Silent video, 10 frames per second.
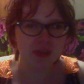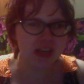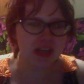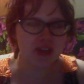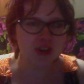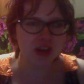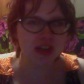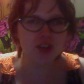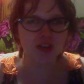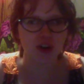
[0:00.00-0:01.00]
e either
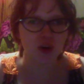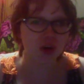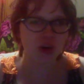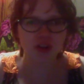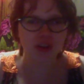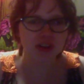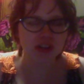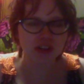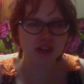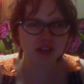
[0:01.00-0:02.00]
either
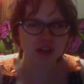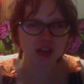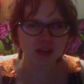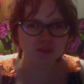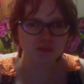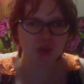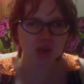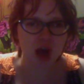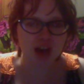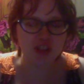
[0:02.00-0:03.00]
uh,
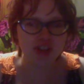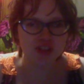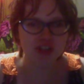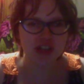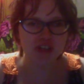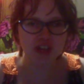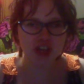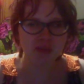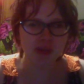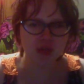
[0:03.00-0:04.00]
identity of
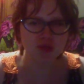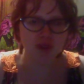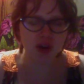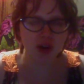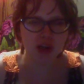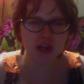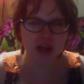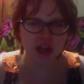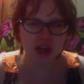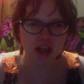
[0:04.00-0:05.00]
him, he's
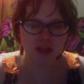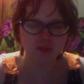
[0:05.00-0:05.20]
very uh,